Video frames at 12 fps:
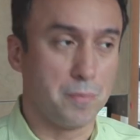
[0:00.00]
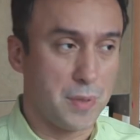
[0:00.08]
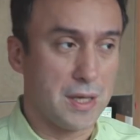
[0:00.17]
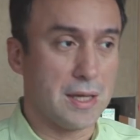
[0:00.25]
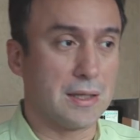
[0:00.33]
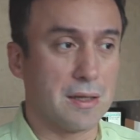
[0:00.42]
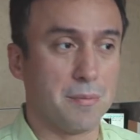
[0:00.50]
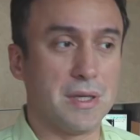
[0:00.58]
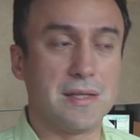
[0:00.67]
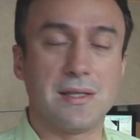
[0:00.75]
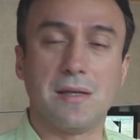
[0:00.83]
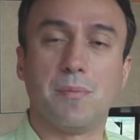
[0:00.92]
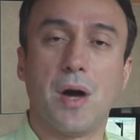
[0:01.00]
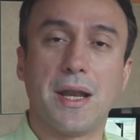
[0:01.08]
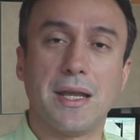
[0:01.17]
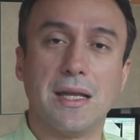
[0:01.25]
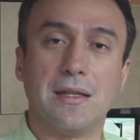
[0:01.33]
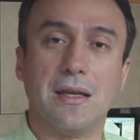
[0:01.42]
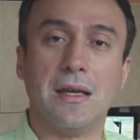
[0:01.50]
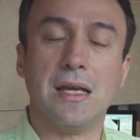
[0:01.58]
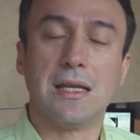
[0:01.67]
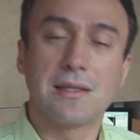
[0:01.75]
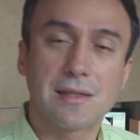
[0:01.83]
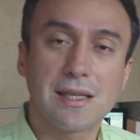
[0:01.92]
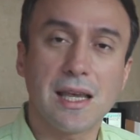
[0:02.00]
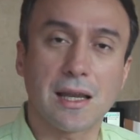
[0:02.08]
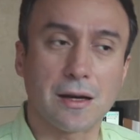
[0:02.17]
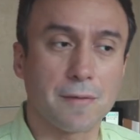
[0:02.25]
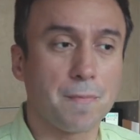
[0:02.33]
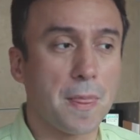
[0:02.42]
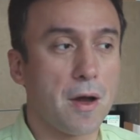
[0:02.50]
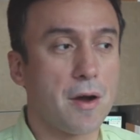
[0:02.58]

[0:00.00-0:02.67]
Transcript: being the BC putty and the sealer,